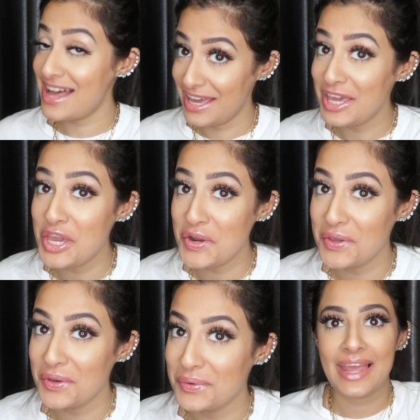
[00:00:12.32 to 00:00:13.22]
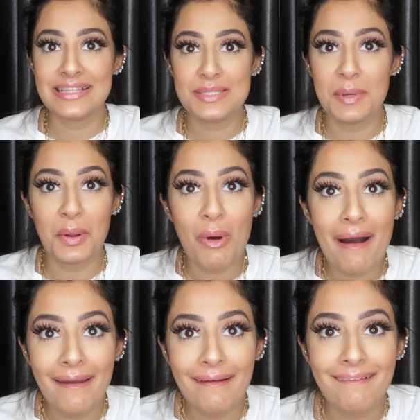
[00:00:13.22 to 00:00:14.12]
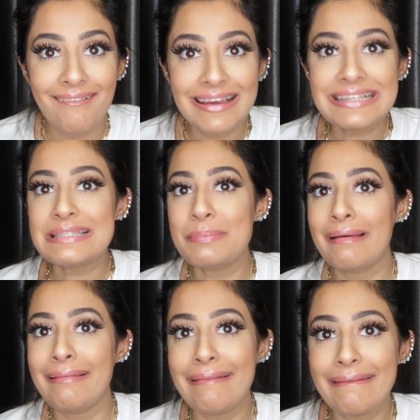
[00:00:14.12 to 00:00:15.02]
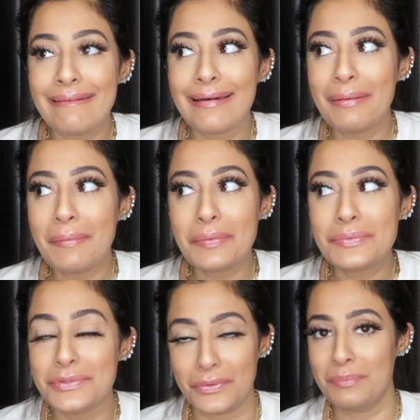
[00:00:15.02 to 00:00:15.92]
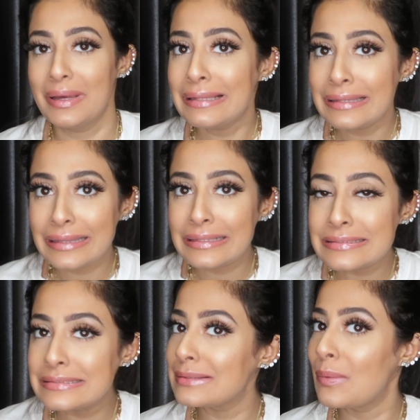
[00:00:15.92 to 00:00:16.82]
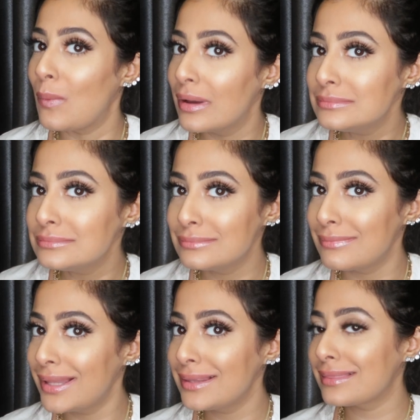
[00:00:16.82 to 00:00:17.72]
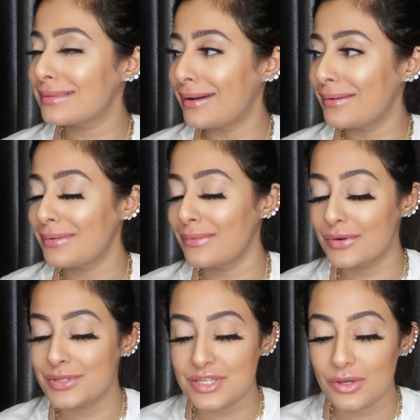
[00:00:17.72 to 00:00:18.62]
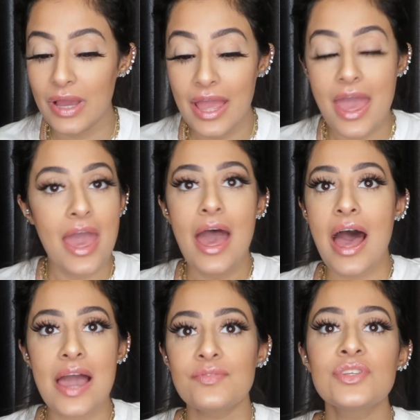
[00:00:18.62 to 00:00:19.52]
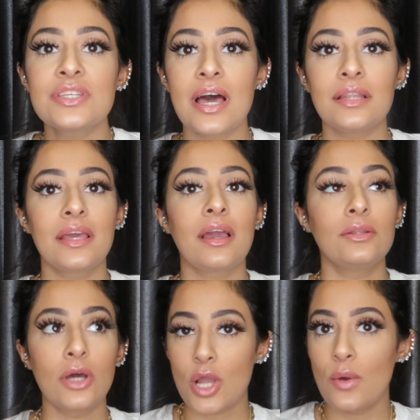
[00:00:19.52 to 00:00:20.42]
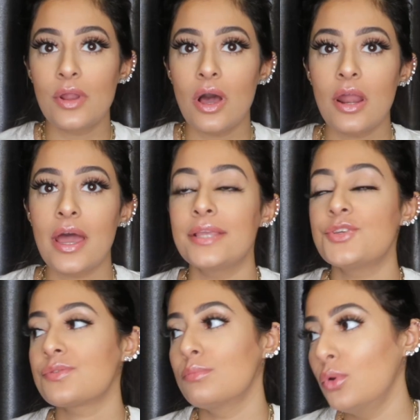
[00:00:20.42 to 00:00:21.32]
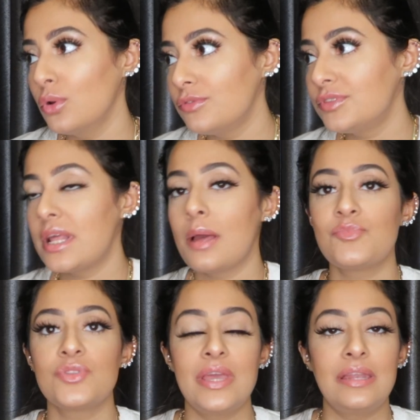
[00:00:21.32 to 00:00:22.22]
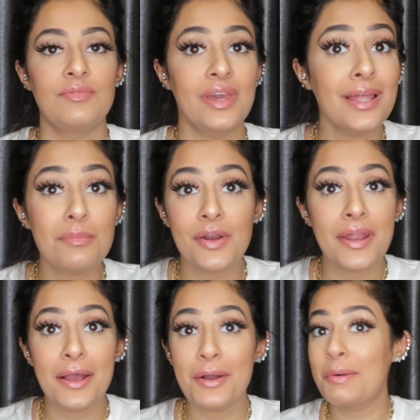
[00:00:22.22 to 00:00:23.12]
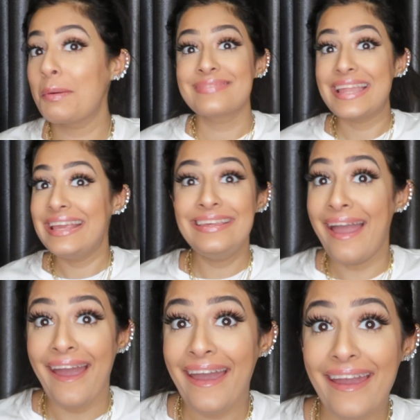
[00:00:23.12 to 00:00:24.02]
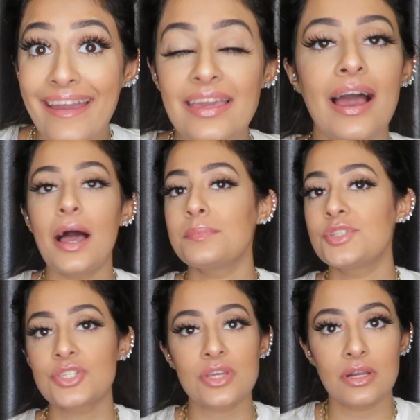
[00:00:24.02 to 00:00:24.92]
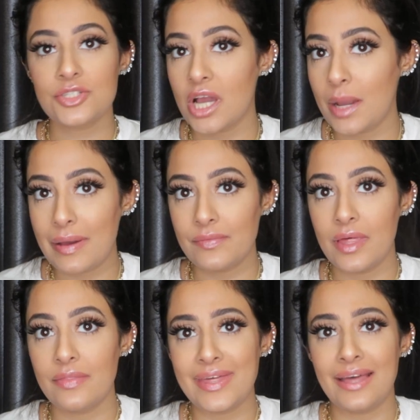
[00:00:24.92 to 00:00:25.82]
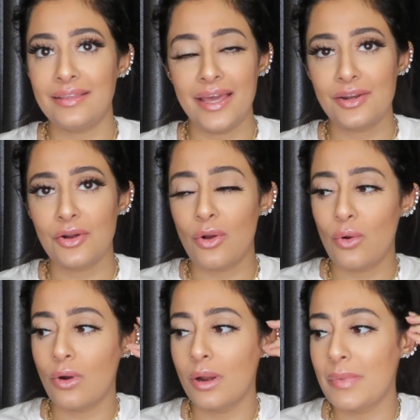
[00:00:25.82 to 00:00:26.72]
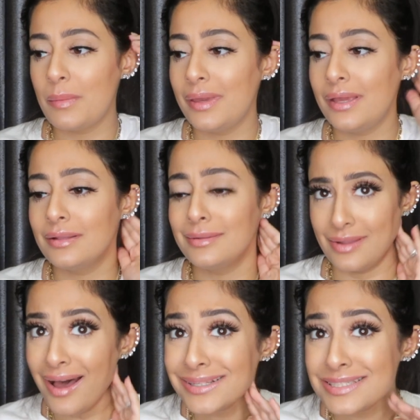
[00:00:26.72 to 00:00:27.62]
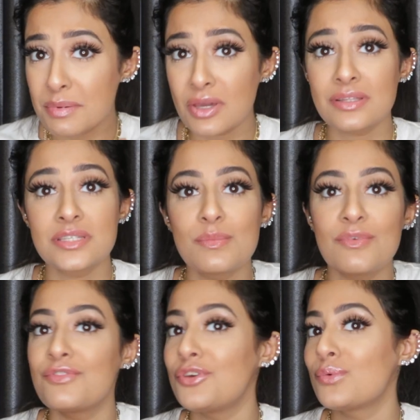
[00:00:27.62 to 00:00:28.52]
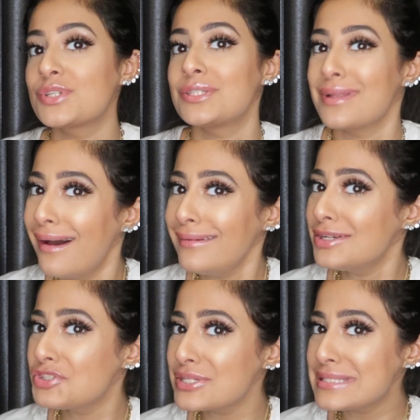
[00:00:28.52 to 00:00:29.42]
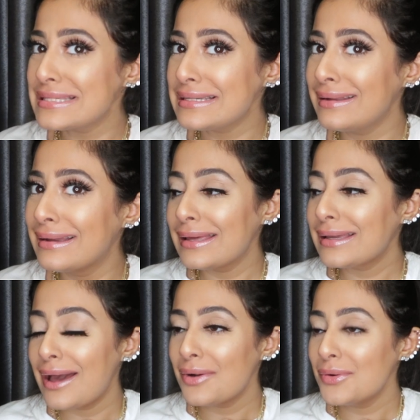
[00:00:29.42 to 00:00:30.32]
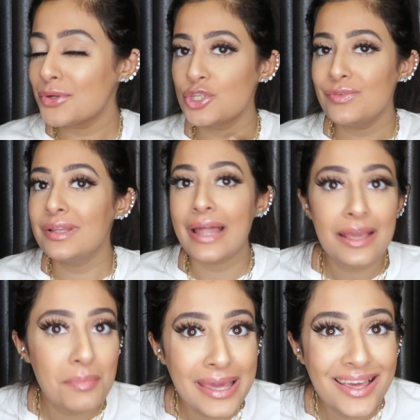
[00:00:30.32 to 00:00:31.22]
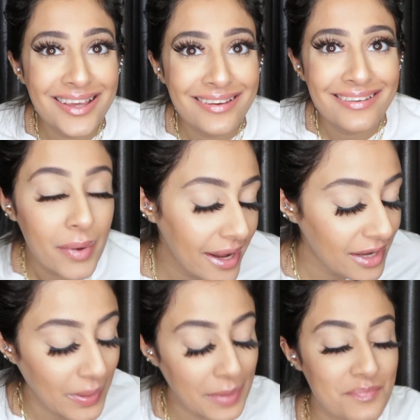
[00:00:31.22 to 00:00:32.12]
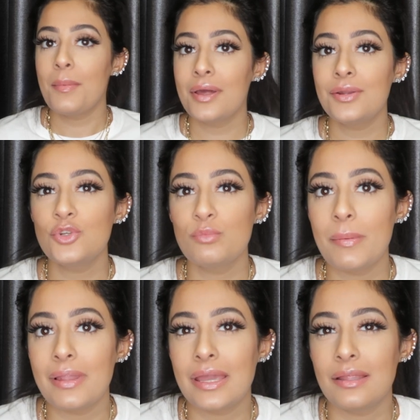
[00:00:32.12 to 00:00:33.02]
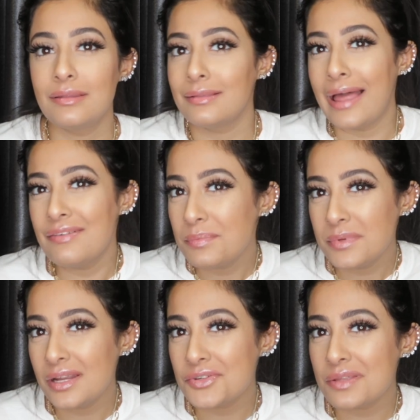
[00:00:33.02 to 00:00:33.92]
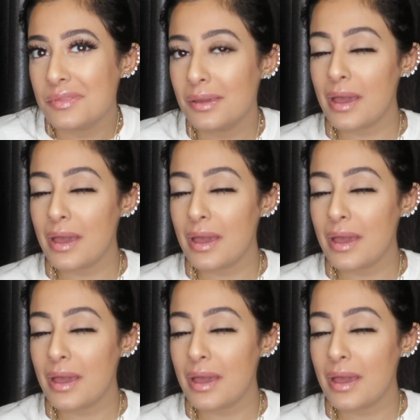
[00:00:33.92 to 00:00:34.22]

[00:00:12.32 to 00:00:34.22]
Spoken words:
I hear you. It's been a while. It's been like, I don't know, 2 months, 1 month, I don't know, or 2. I've just had like a lot going on. I just moved and I'm in Vietnam right now. Yay! I'm just gonna talk about that later, or maybe not, because some of you was not interested. Like, I don't know, do you even like me? But anyway, I'm gonna do maybe like a life update or something.